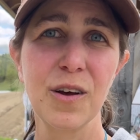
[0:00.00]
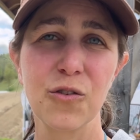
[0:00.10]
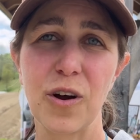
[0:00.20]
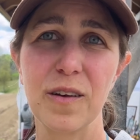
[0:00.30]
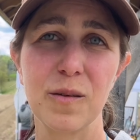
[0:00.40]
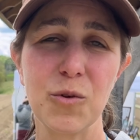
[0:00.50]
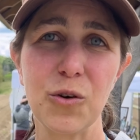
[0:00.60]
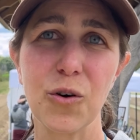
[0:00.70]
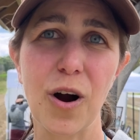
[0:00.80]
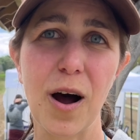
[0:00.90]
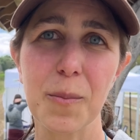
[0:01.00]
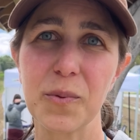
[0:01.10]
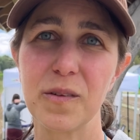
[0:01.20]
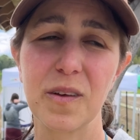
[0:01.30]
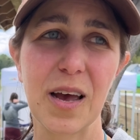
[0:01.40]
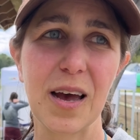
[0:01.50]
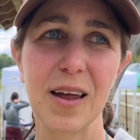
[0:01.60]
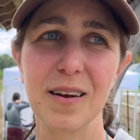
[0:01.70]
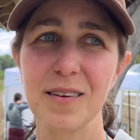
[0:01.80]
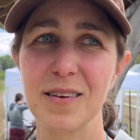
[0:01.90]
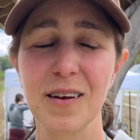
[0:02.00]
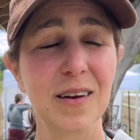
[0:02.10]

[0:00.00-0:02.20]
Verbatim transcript: try some new crops and